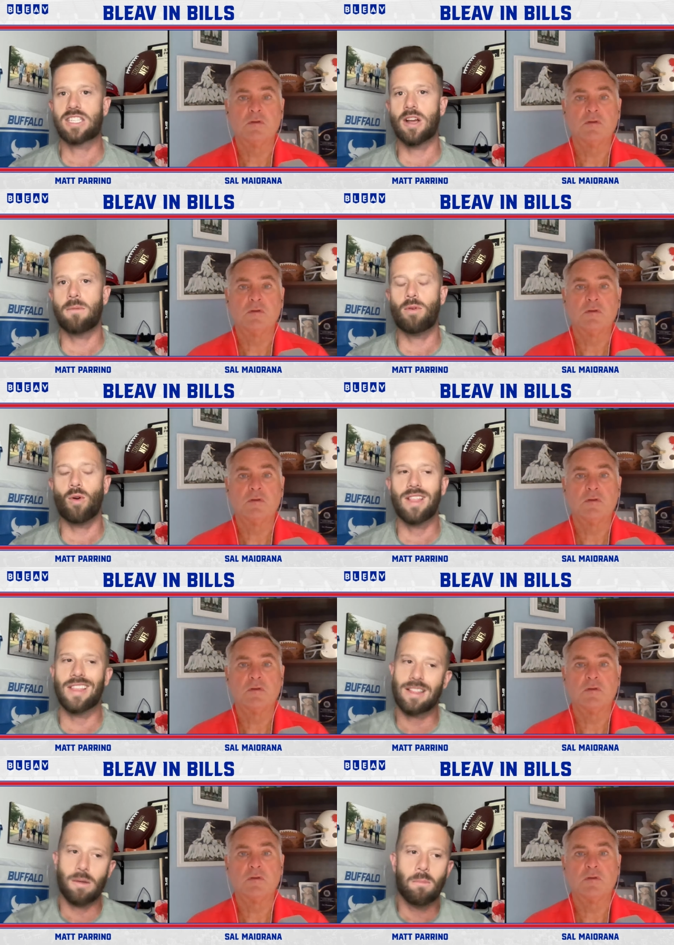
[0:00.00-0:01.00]
Speaker 1: some point,
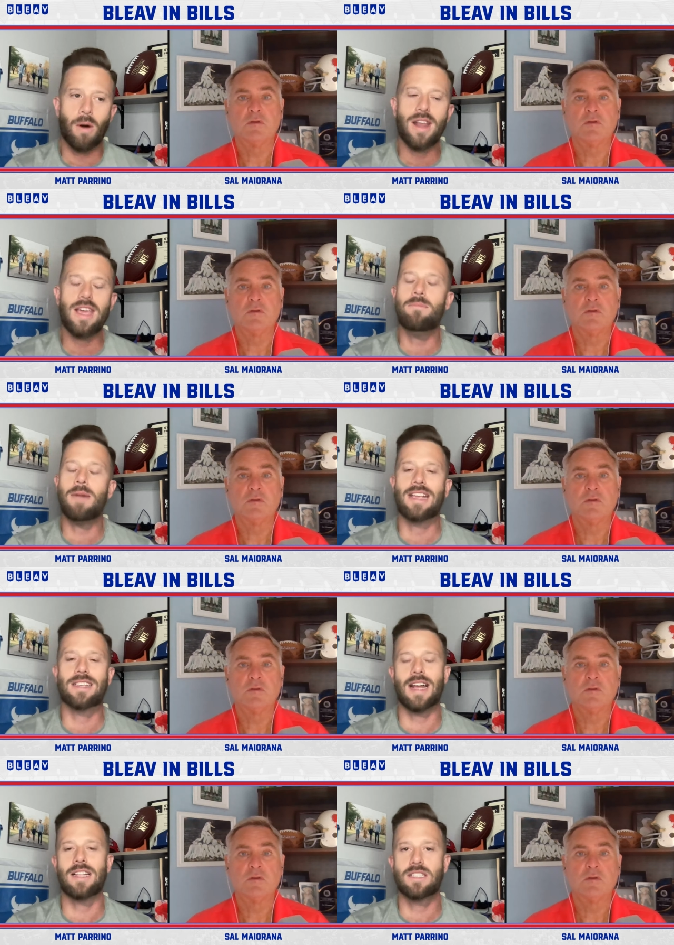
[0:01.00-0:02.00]
like, the money
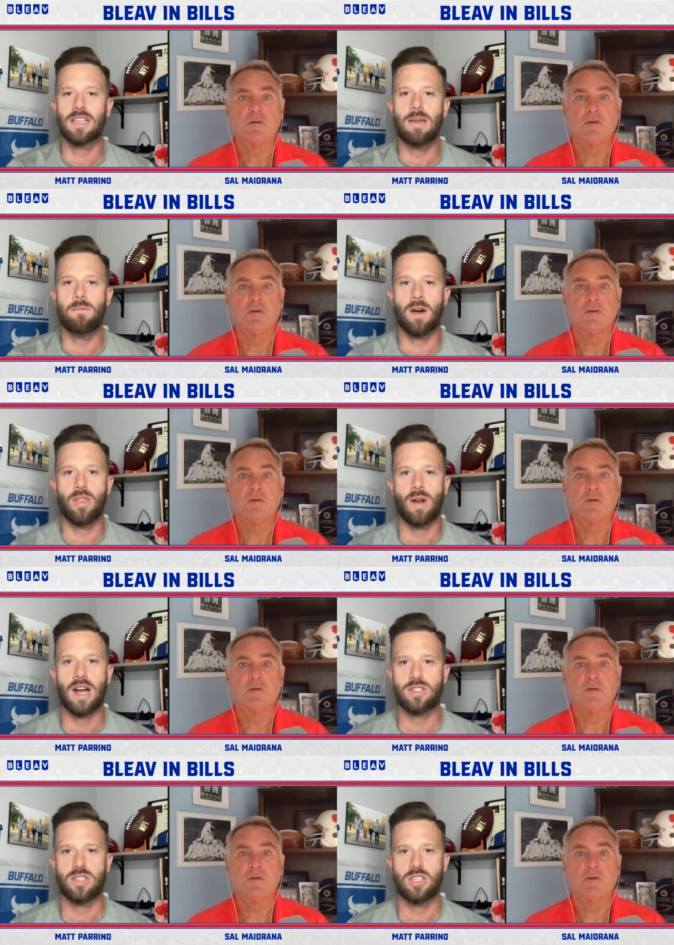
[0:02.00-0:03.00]
makes sense to keep him on the
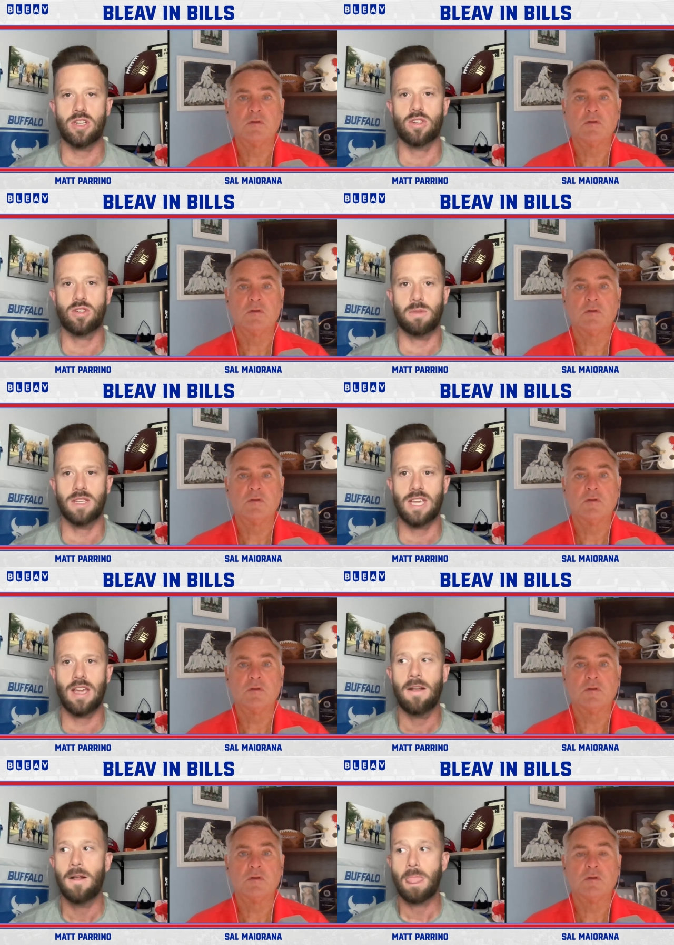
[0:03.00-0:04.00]
roster this year in
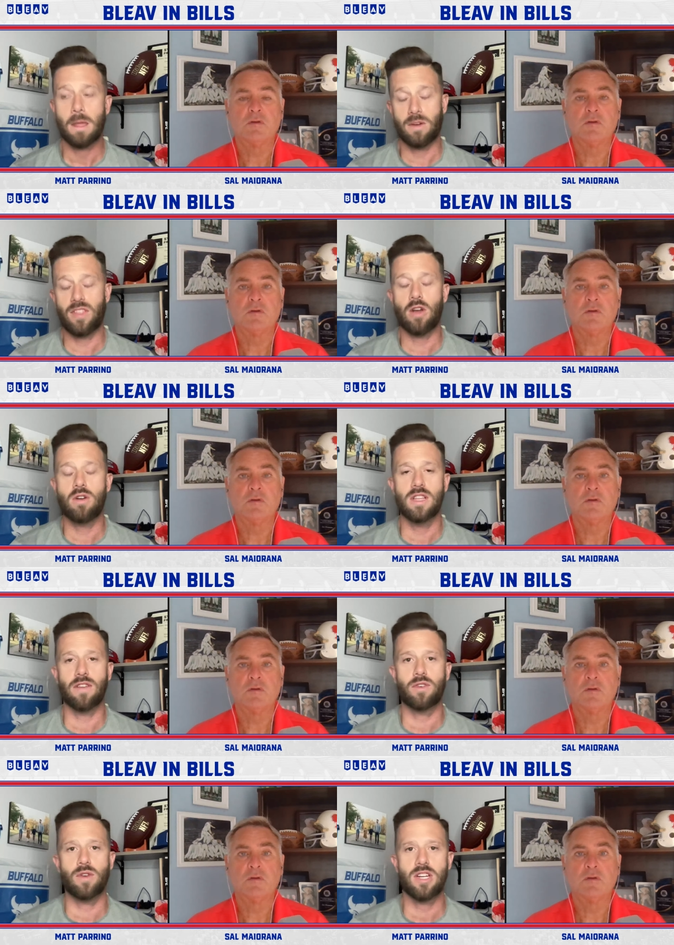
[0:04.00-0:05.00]
Trubisky, but if they go in a
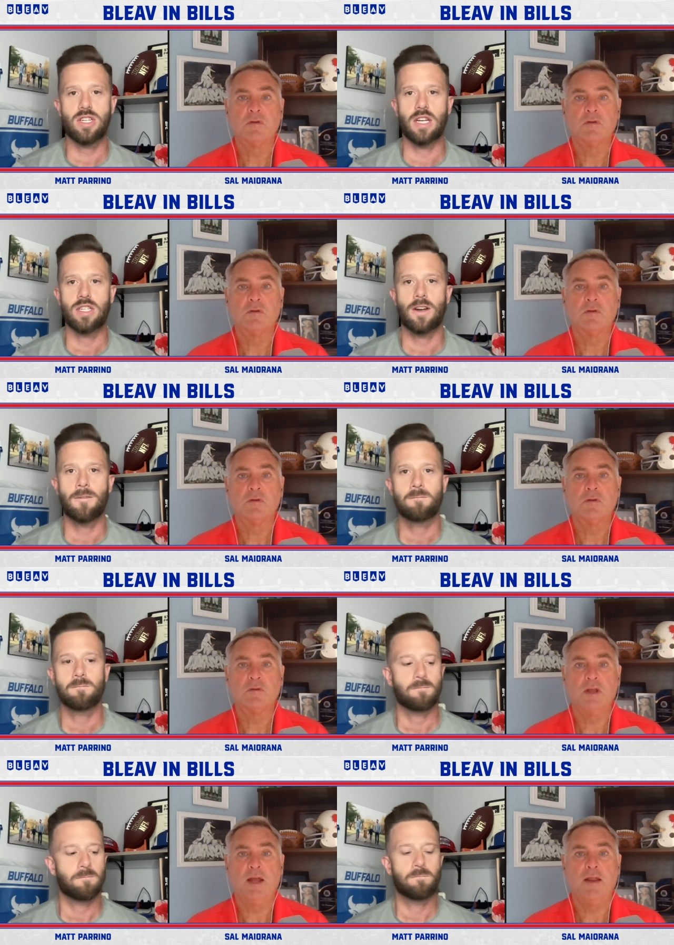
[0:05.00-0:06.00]
different direction next year.
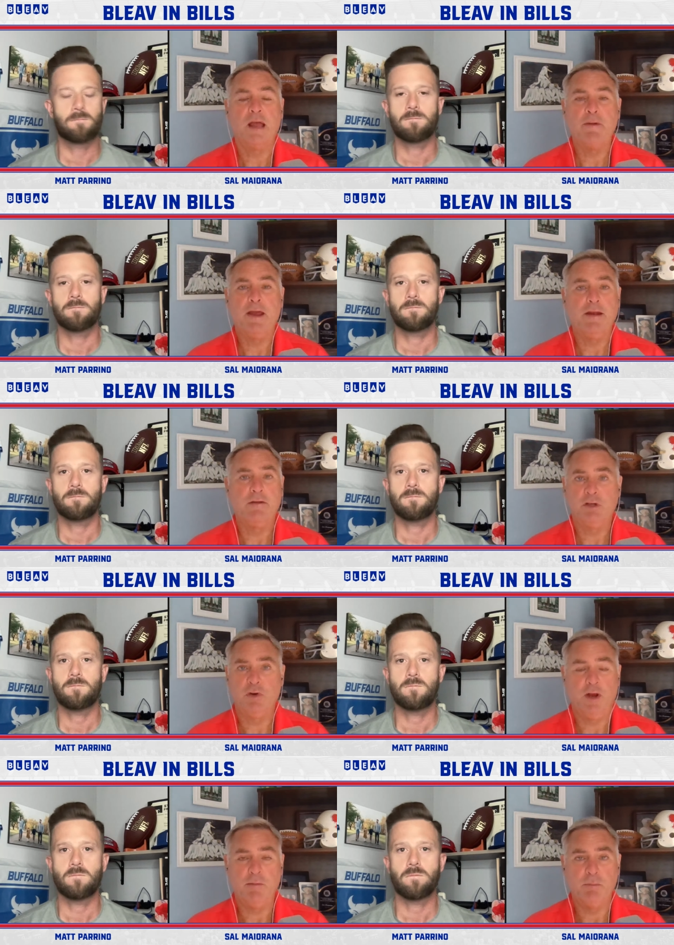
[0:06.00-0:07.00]
Speaker 2: Yeah, I mean, and
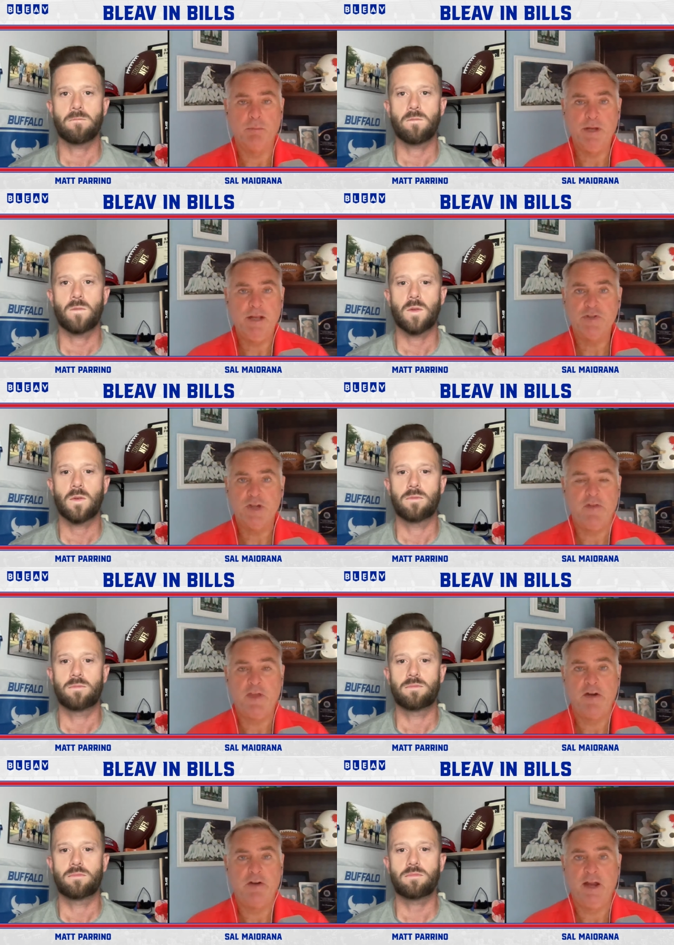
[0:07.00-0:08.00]
you're right. Beane said
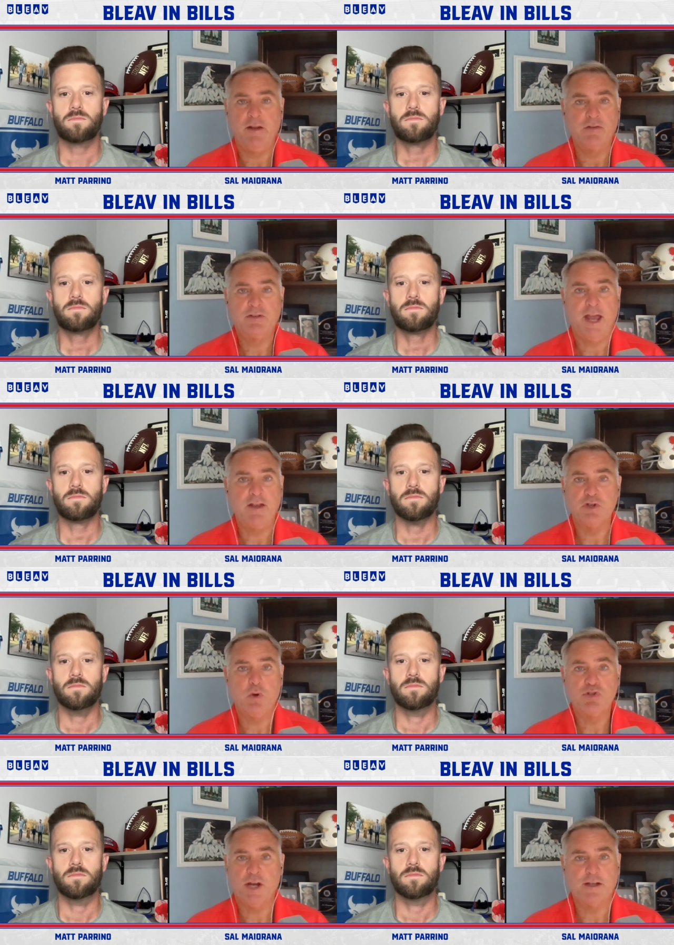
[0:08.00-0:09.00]
it the other day, this guy
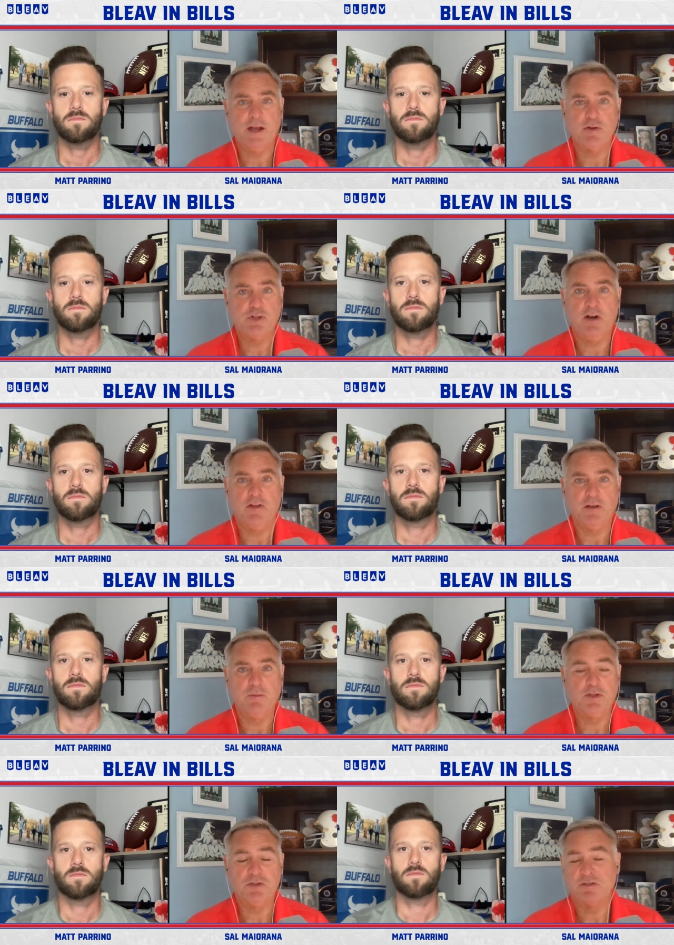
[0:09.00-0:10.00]
is no check down
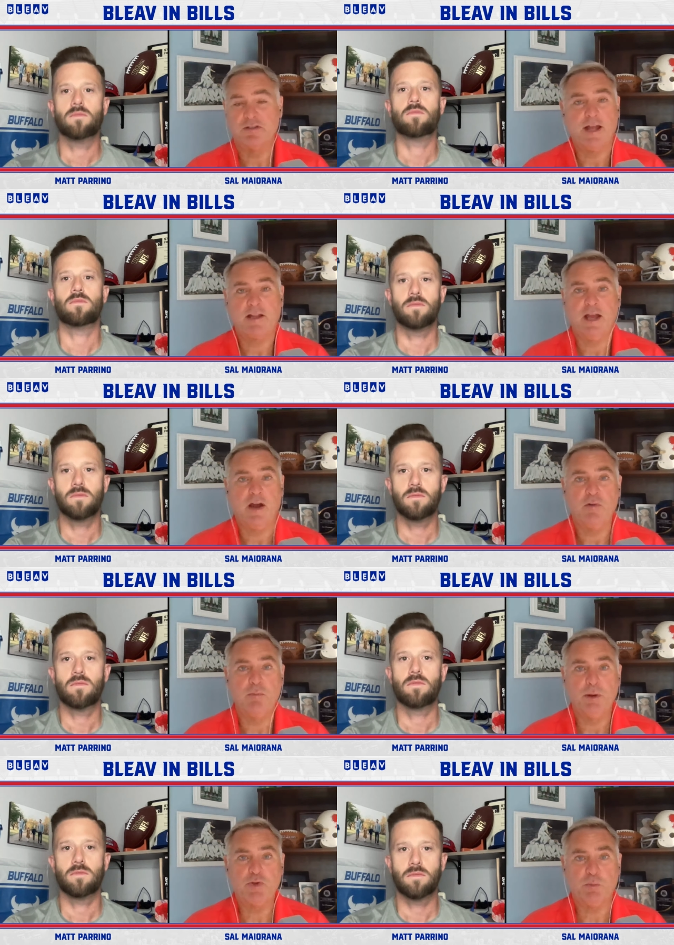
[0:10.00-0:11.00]
Charlie, which is exactly
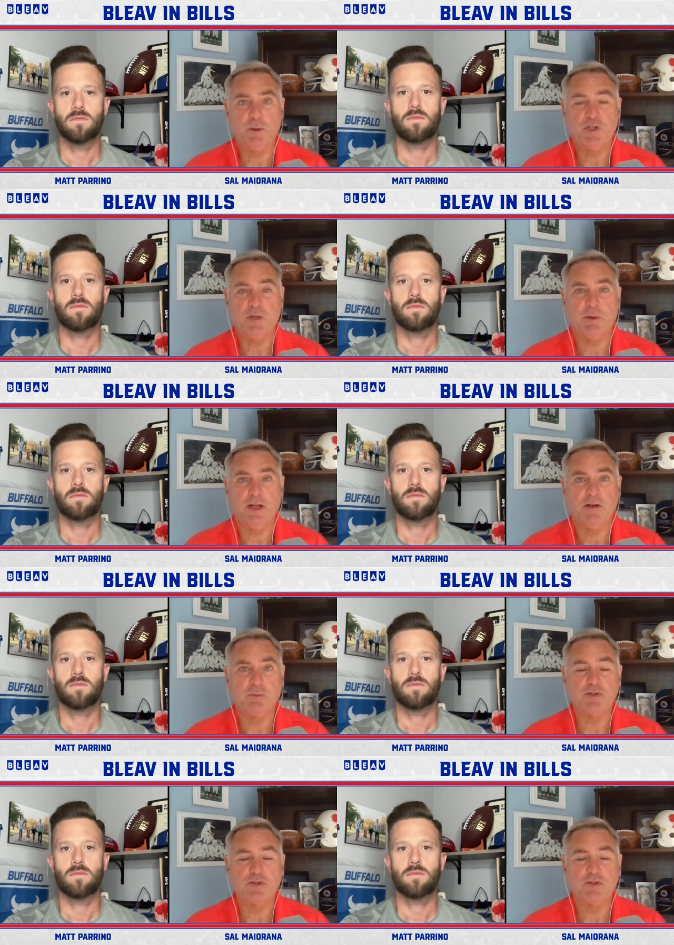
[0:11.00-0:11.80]
how Mitch Trubisky plays,